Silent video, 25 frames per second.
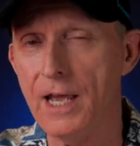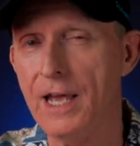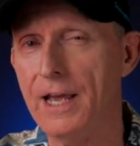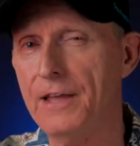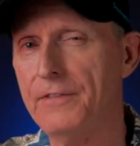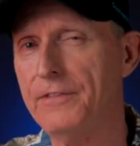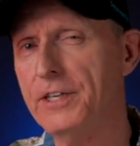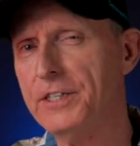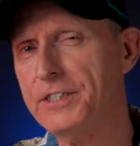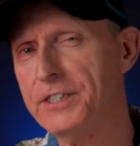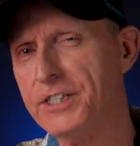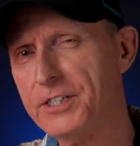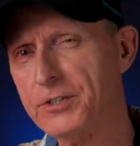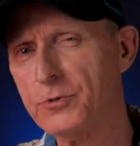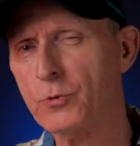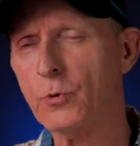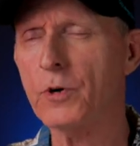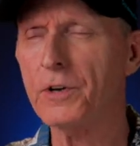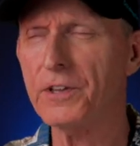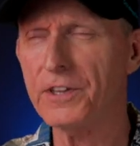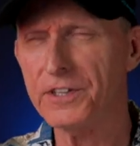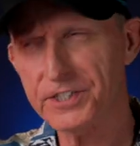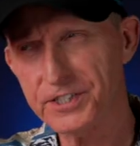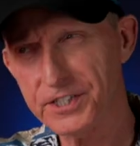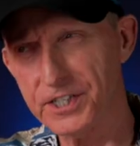And this is
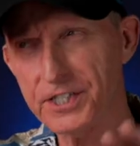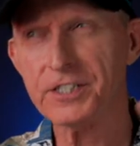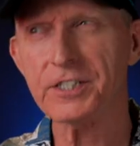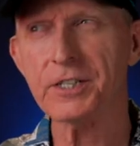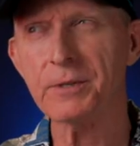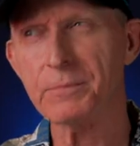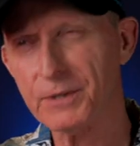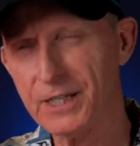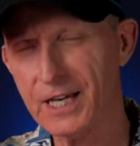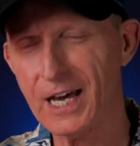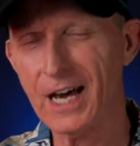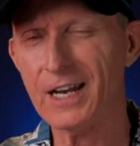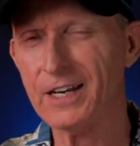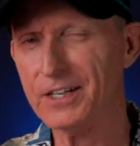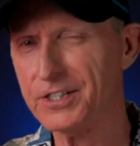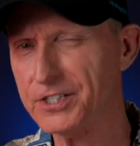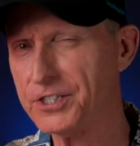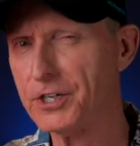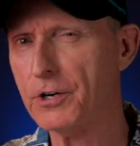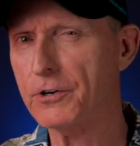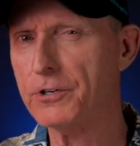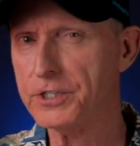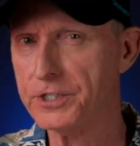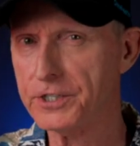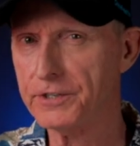where the system kind of
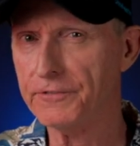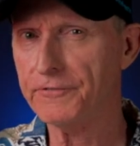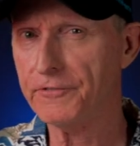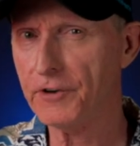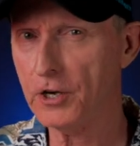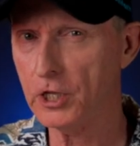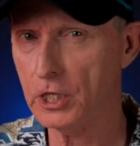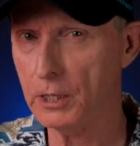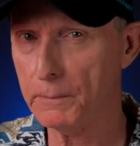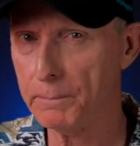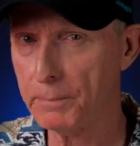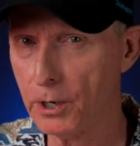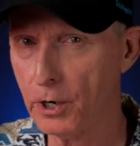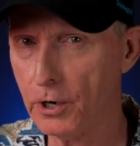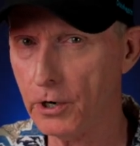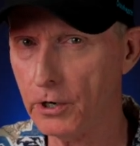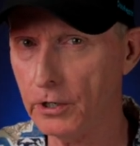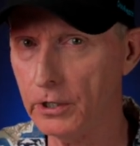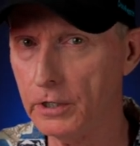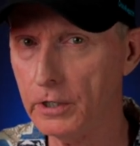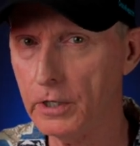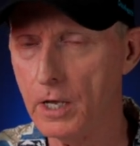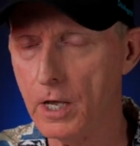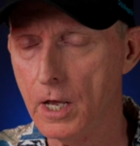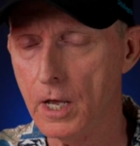starts to fall
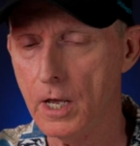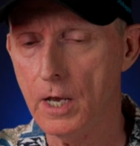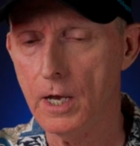apart.